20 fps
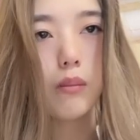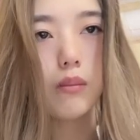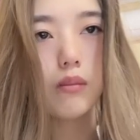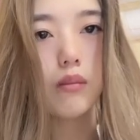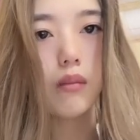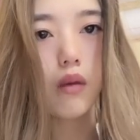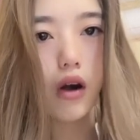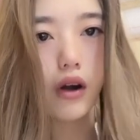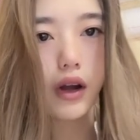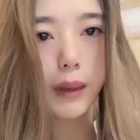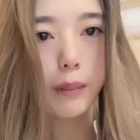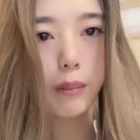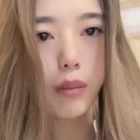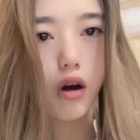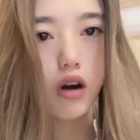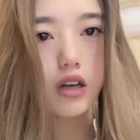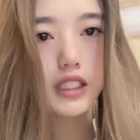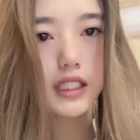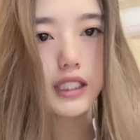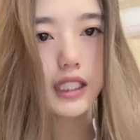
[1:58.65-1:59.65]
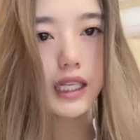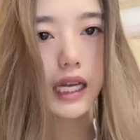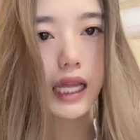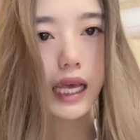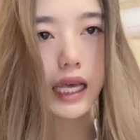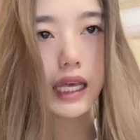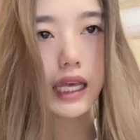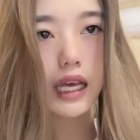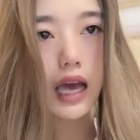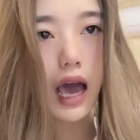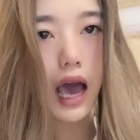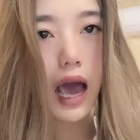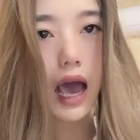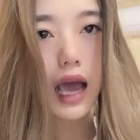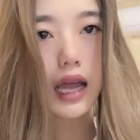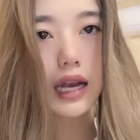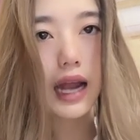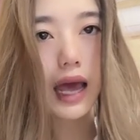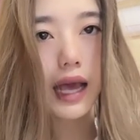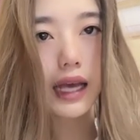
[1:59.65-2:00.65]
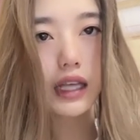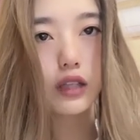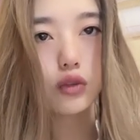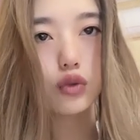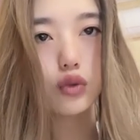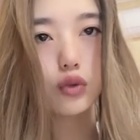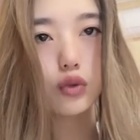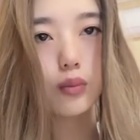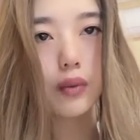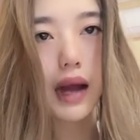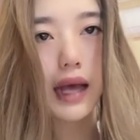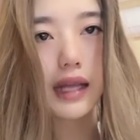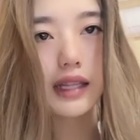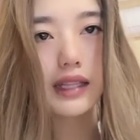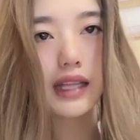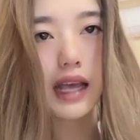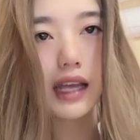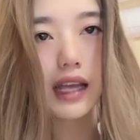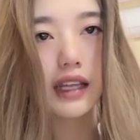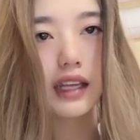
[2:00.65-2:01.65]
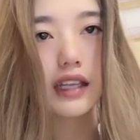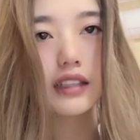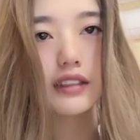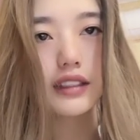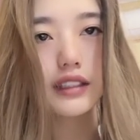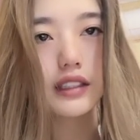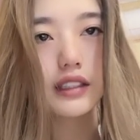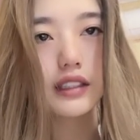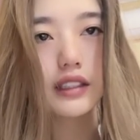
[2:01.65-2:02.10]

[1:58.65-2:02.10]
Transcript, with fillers: More importantly, I like to play tennis.